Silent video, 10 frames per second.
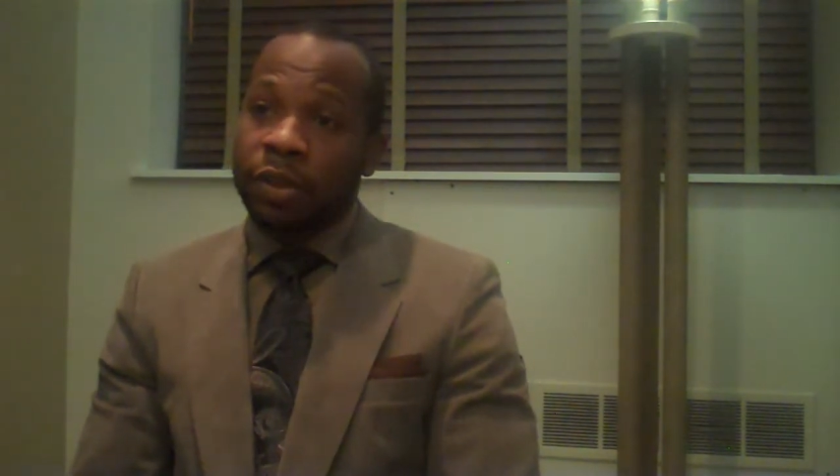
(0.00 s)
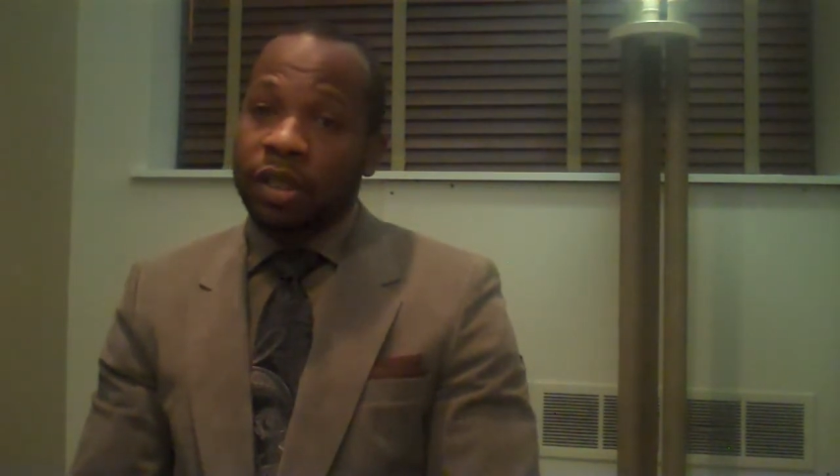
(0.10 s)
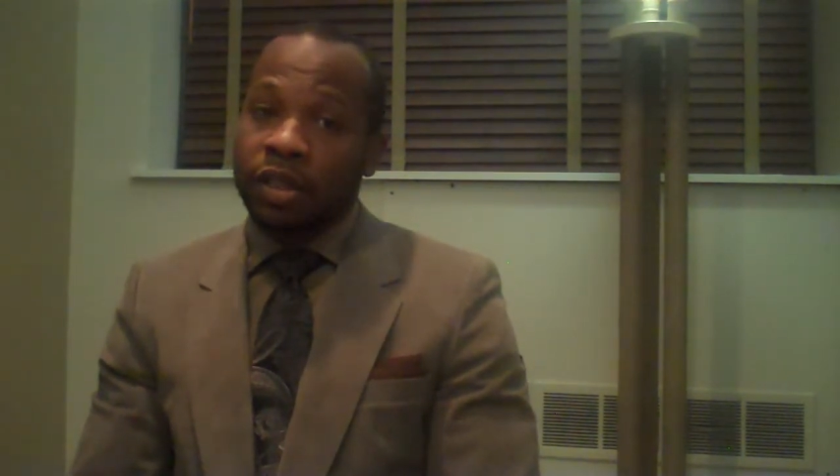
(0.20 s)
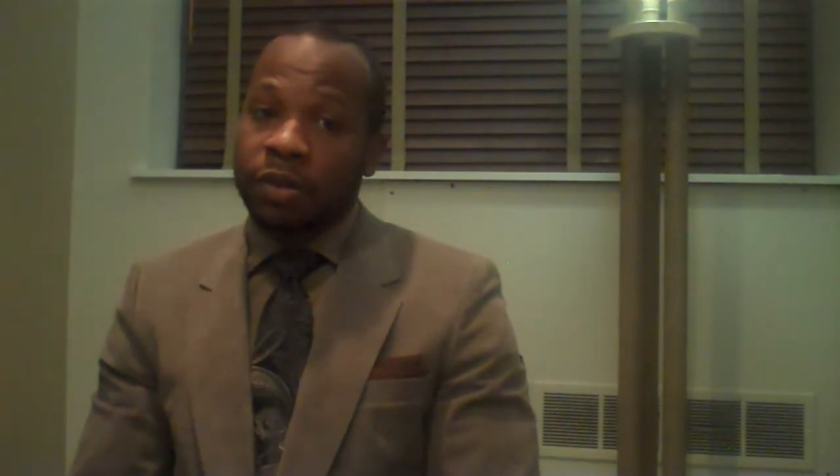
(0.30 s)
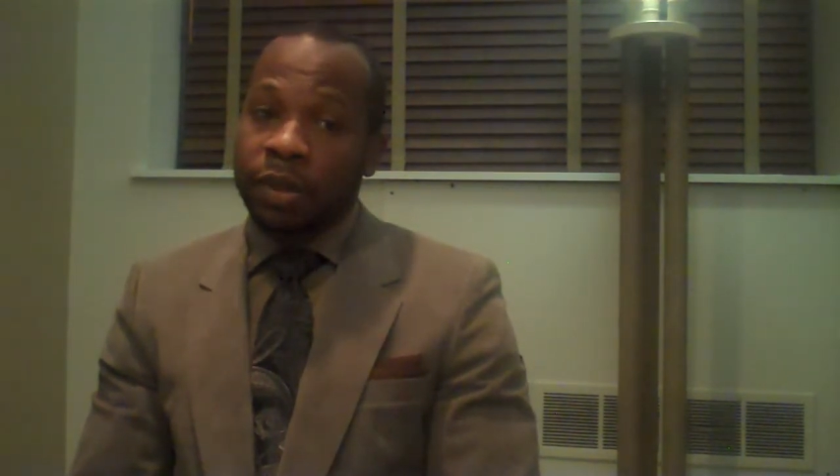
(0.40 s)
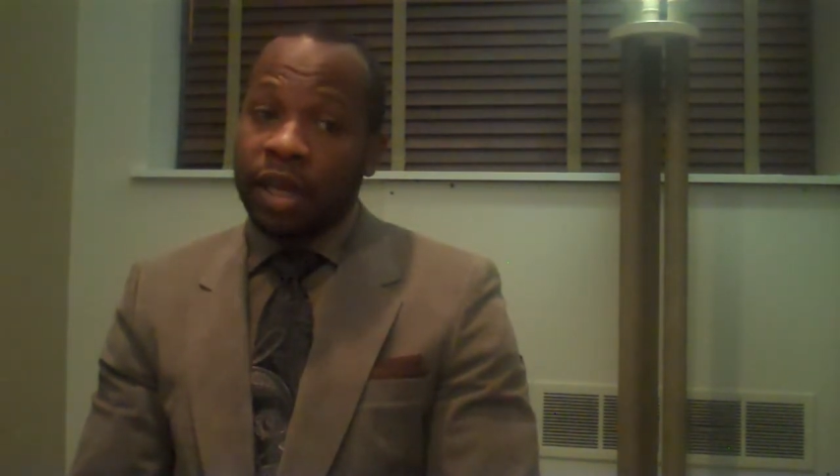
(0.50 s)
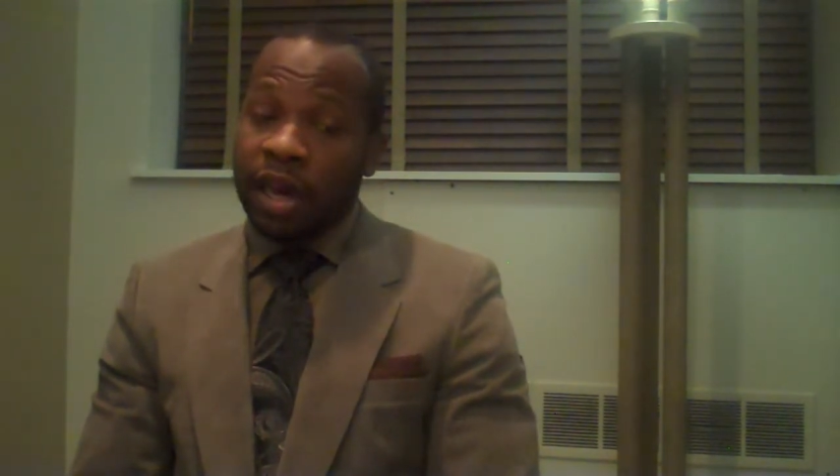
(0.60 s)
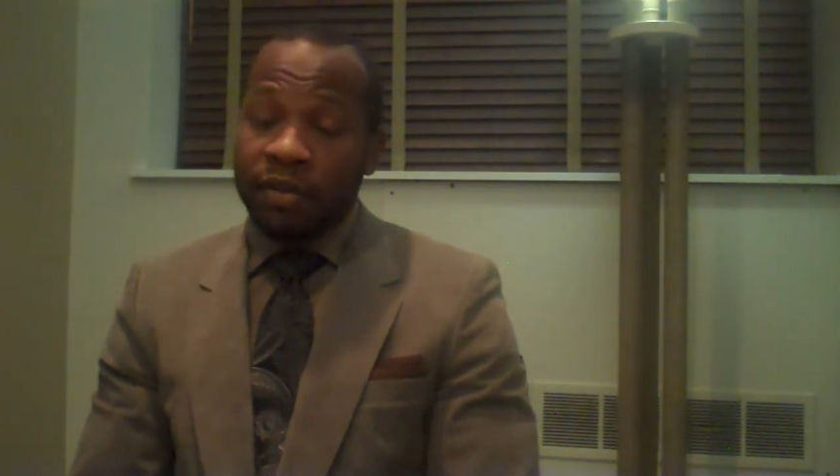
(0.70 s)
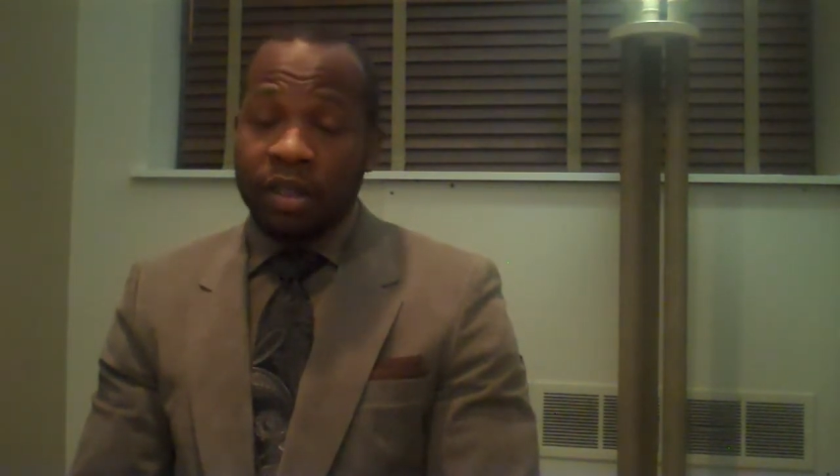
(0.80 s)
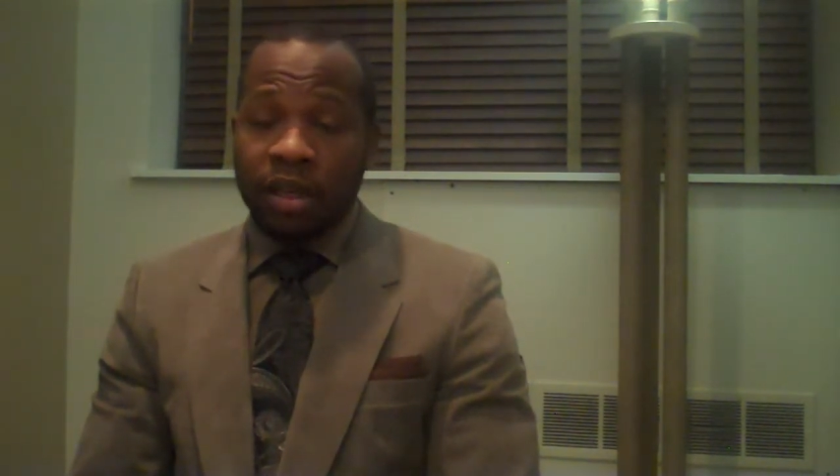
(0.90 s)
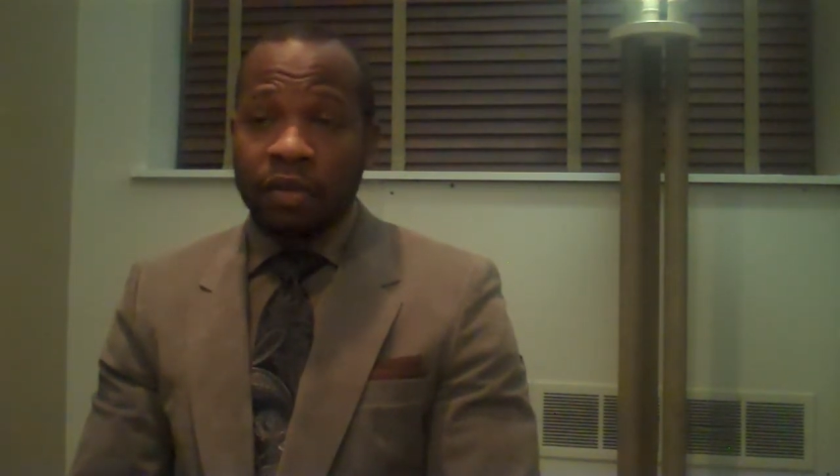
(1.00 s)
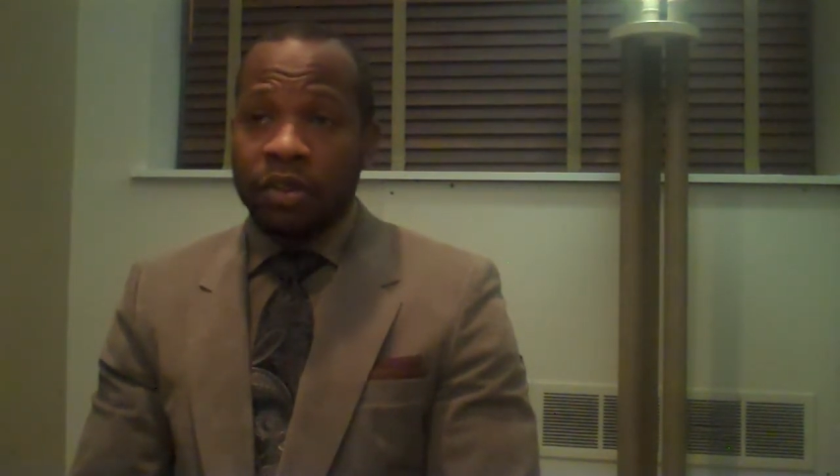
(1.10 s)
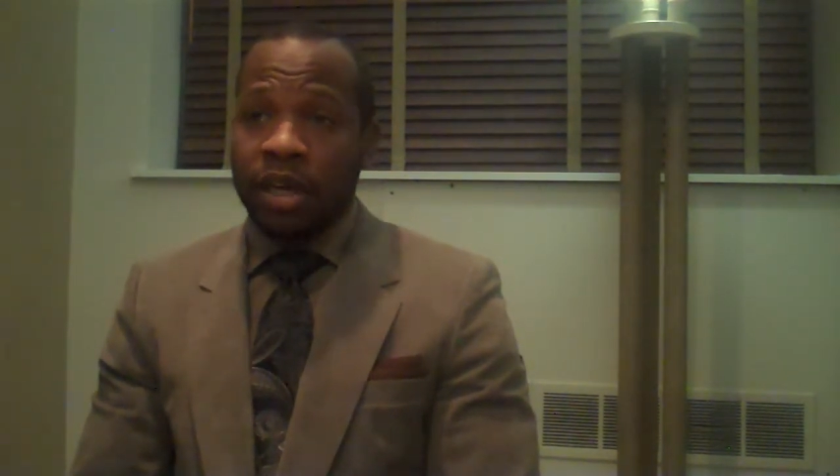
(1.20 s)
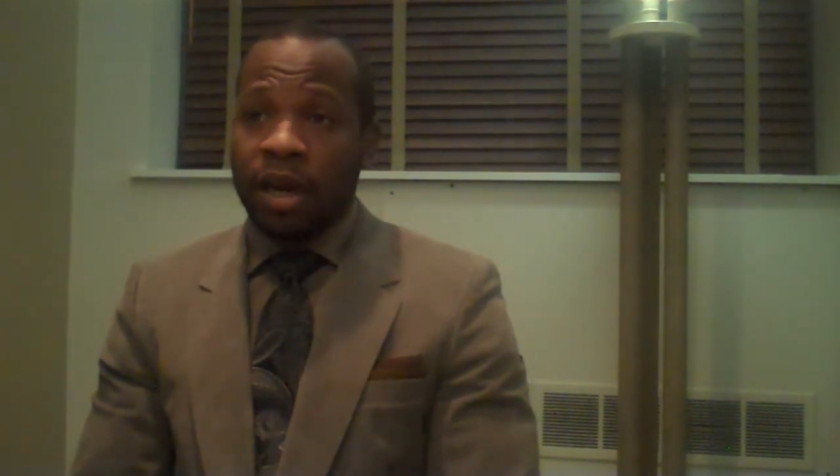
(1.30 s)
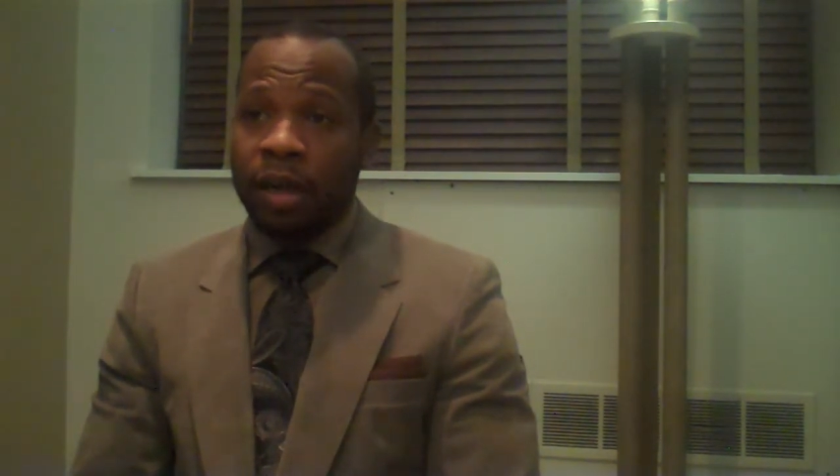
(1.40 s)
because they have a tough
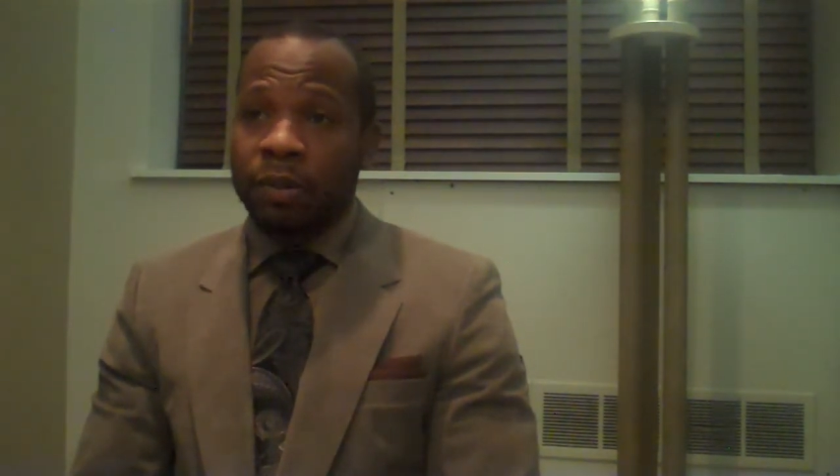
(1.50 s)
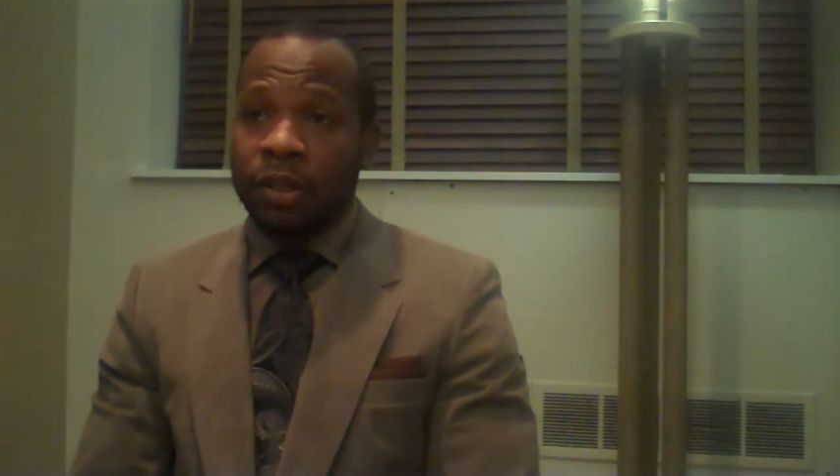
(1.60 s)
job.